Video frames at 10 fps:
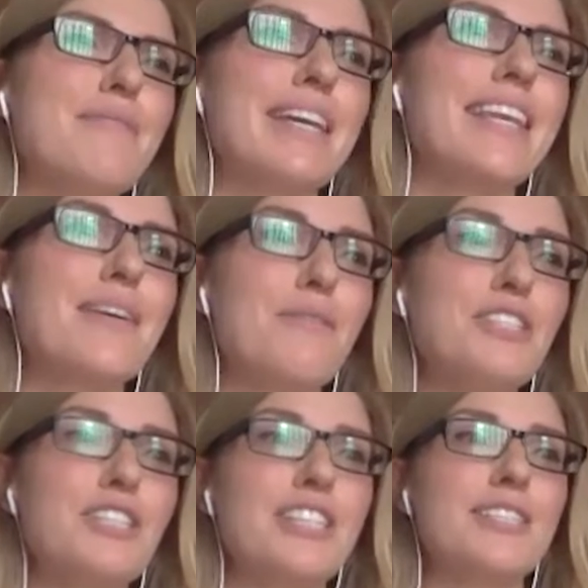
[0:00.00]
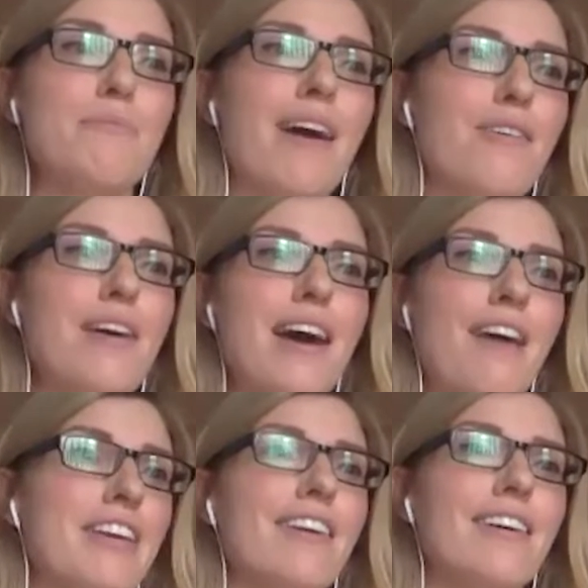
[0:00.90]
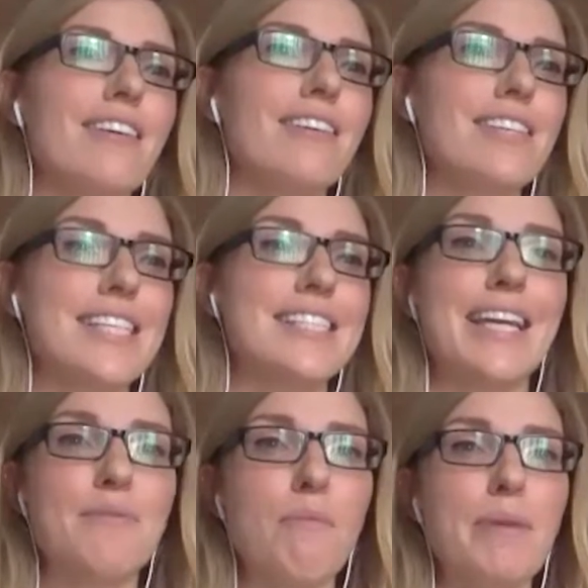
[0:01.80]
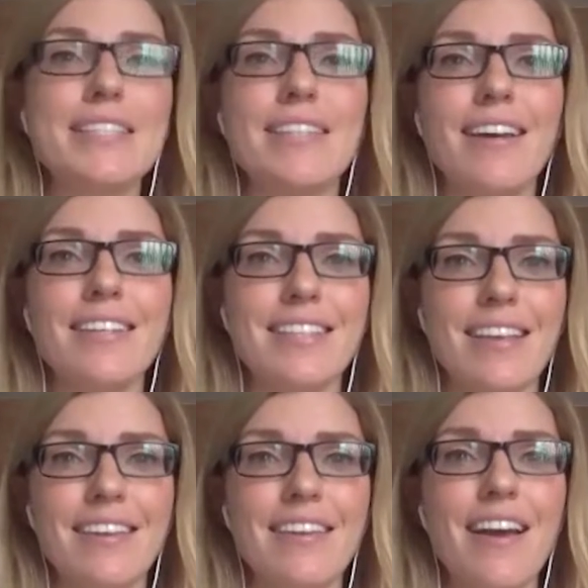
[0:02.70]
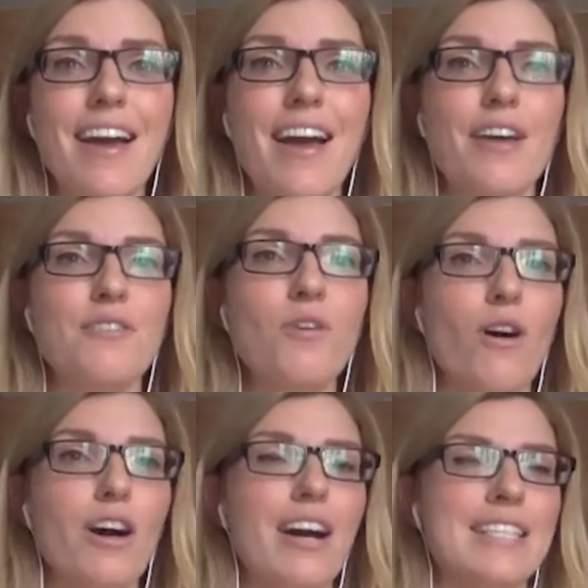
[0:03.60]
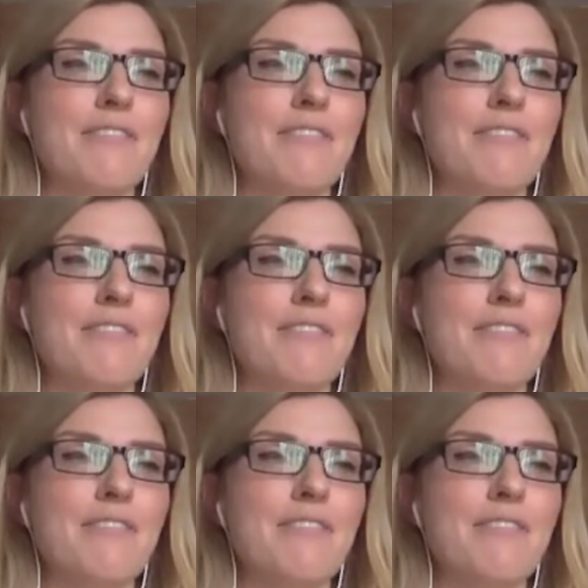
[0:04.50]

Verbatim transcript: the beginning it was just about having a sustainable business and not because